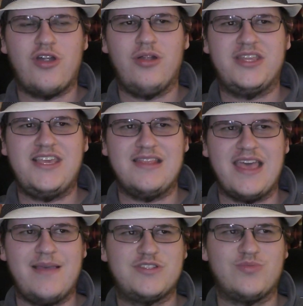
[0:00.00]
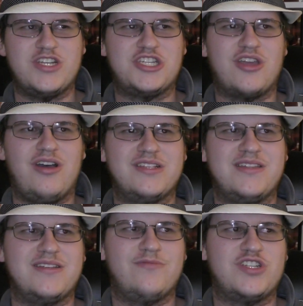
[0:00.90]
heat lamps, which cause
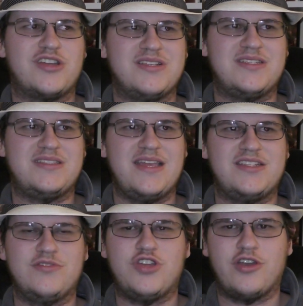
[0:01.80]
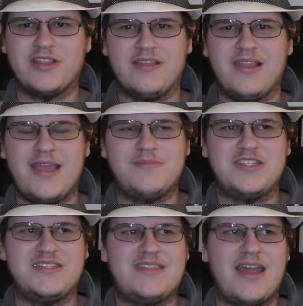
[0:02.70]
the stand to target the lamps
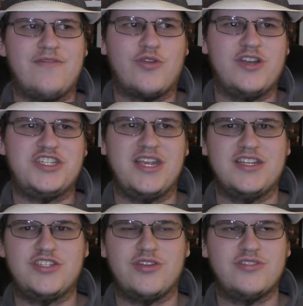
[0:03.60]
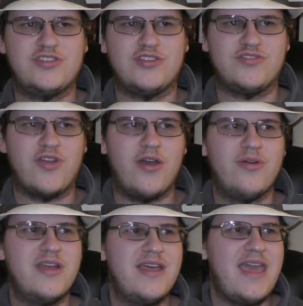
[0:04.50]
instead of Koichi and Jotaro,
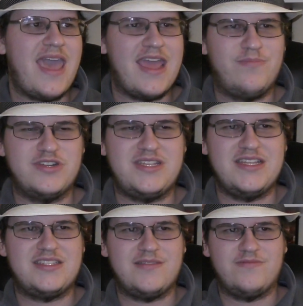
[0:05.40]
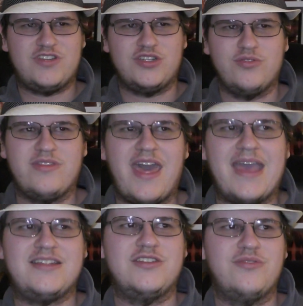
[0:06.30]
and proceeds to do that.
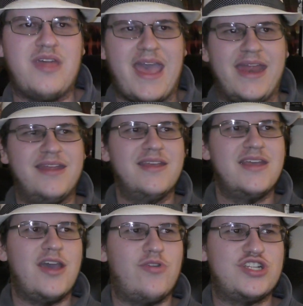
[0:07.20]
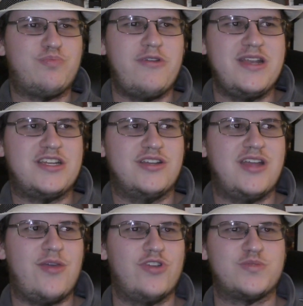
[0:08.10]
At which point
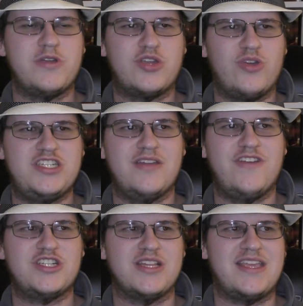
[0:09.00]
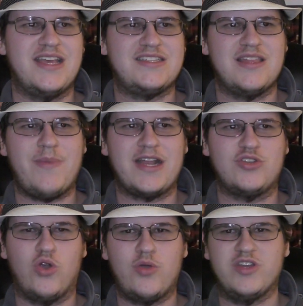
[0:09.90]
Koichi eventually gets to the back
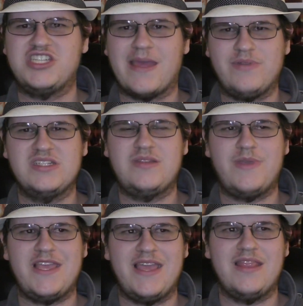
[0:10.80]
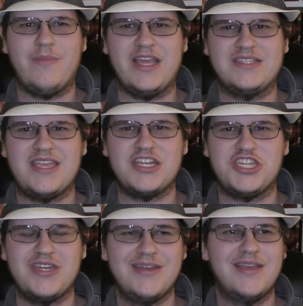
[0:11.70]
door, which happens to be in the man's
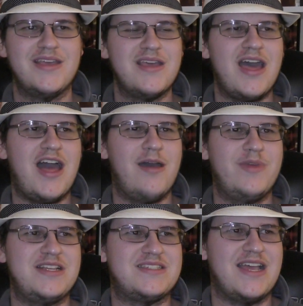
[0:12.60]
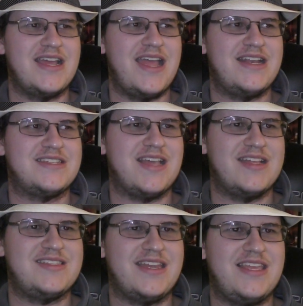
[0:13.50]
kitchen, and
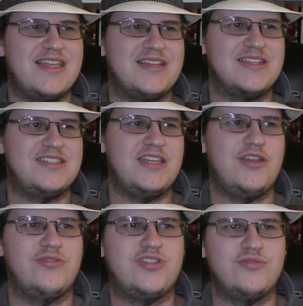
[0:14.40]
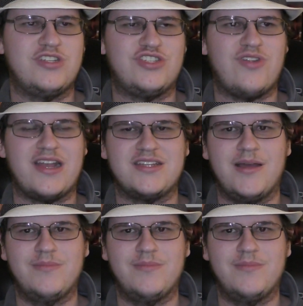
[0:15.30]
decides that he can continue to distract